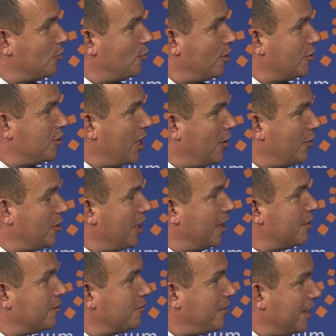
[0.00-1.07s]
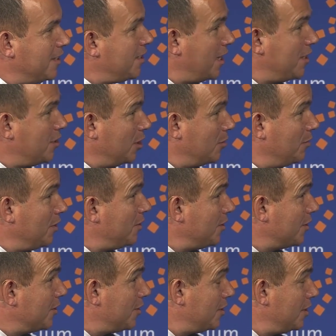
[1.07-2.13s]
the world's healthcare. It's a fantastic
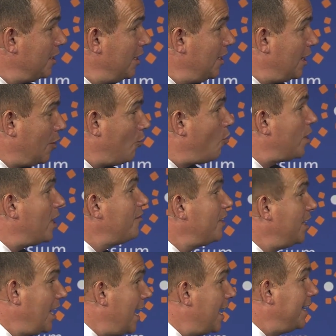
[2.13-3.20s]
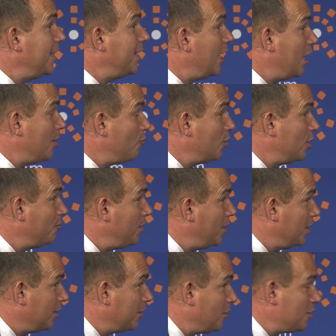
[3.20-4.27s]
business. And whatever the end game would have
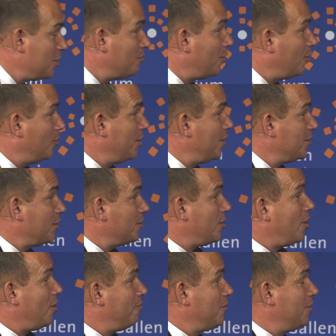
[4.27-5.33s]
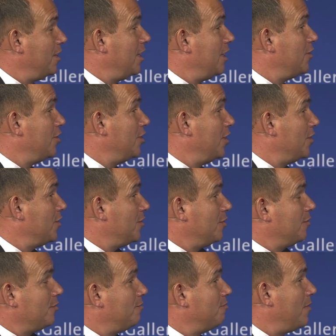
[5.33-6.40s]
been, those employees, those R&D engineers,
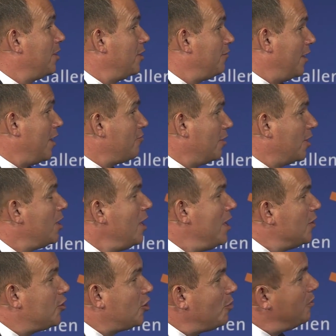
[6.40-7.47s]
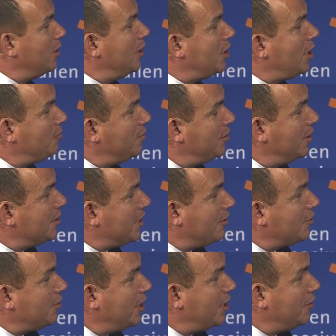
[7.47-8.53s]
those manufacturing, so many companies
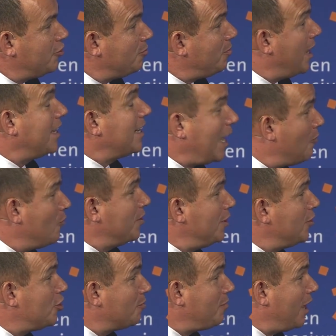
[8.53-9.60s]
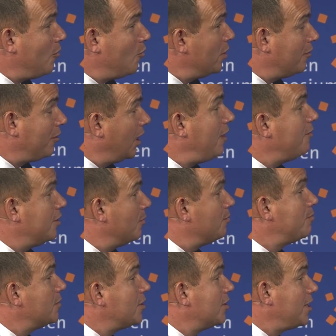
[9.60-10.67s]
outside of Japan and within Japan would have loved
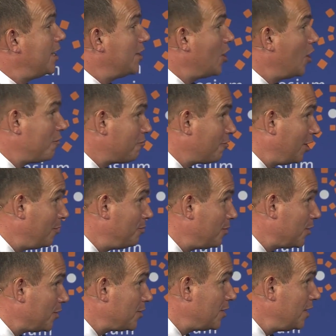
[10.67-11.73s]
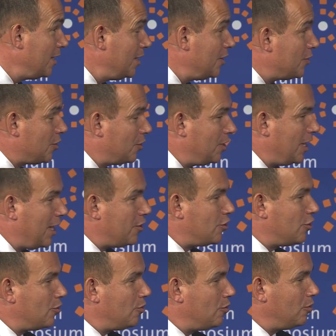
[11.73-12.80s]
to take over Olympus. So the
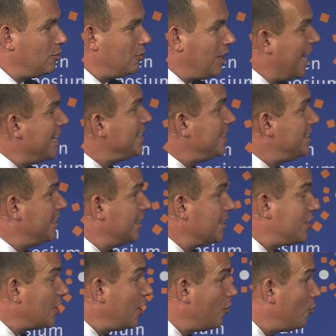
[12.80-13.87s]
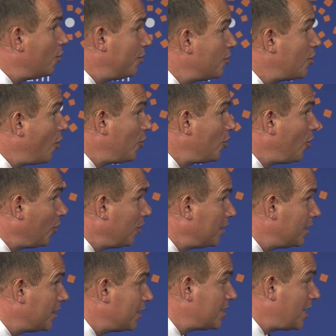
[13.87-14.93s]
actual entity itself would have gone on.
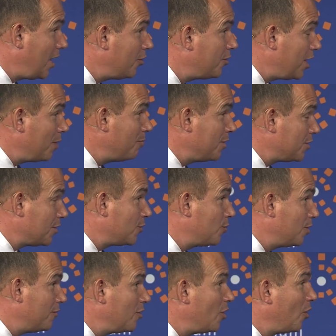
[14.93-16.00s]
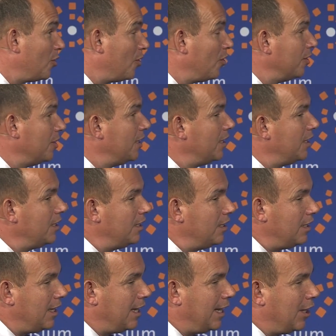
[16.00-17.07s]
Its healthcare business would have gone on.
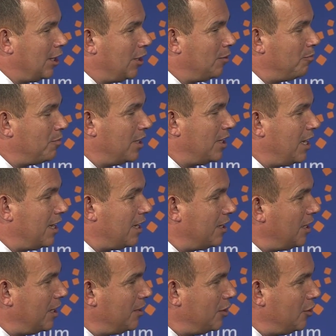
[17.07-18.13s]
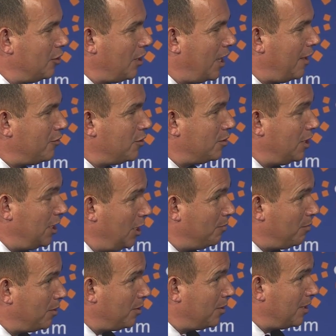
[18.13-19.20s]
But again, I think you have to
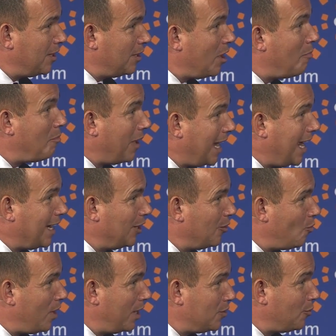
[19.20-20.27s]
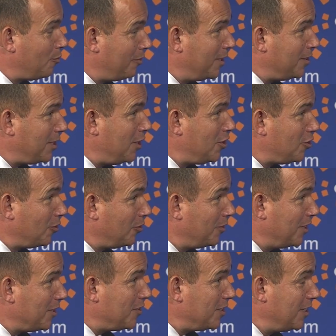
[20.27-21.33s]
keep a black and white orientation on
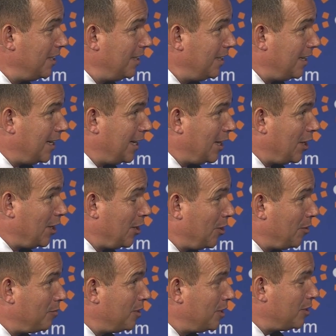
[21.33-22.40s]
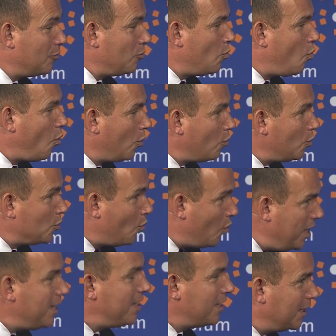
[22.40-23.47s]
this. That what was
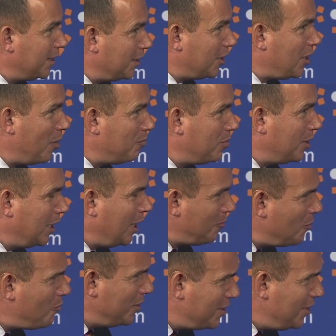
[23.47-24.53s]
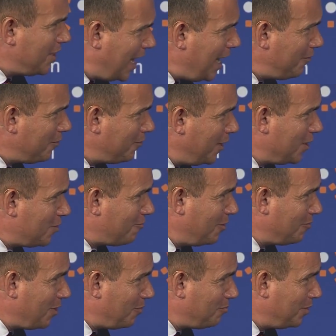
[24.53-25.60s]
weakening the company, I mean, we did have a face
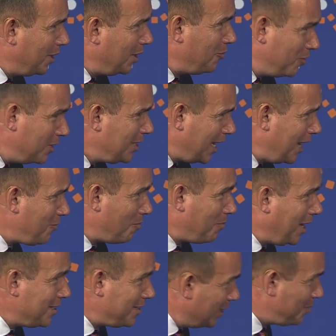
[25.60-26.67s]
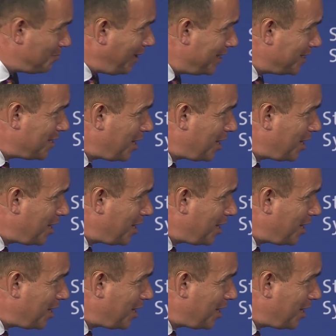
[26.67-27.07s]
cream company, we did have a plastics plate